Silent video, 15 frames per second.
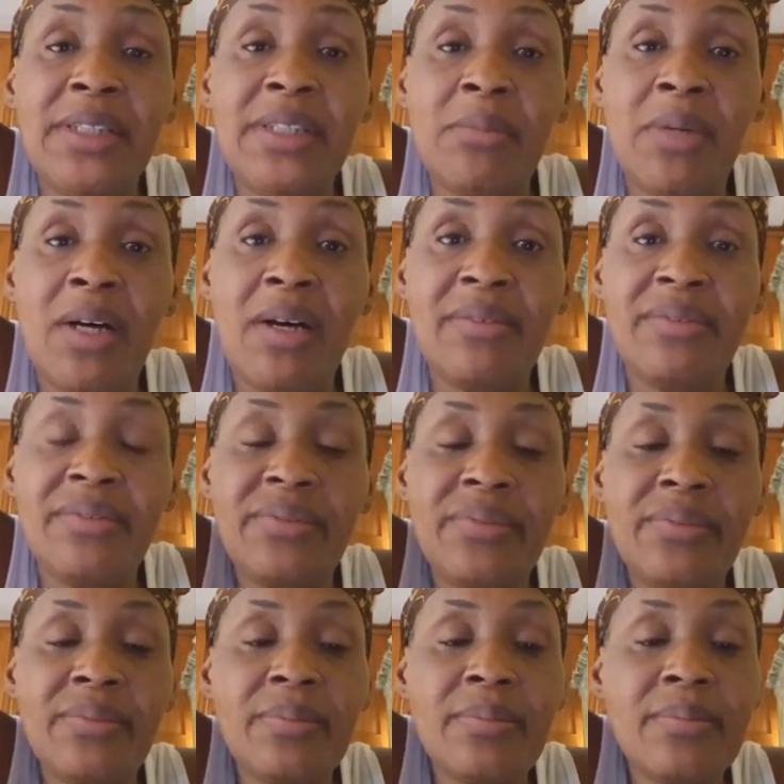him
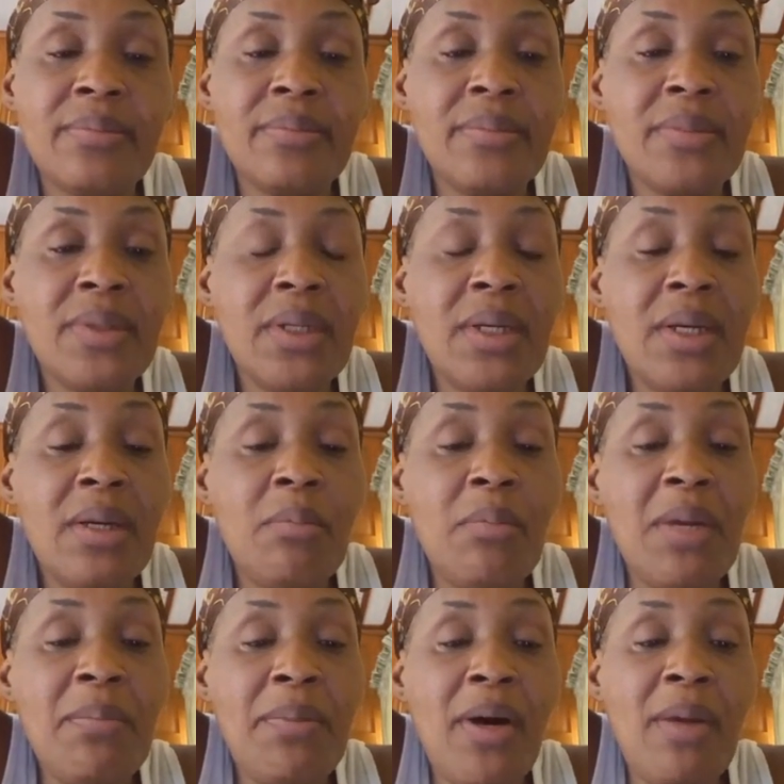off.
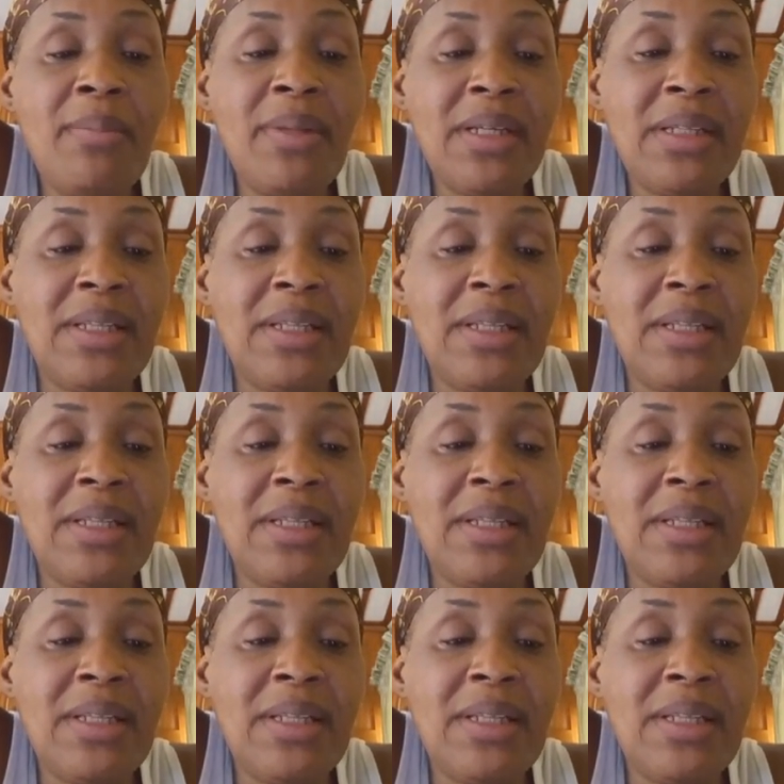My public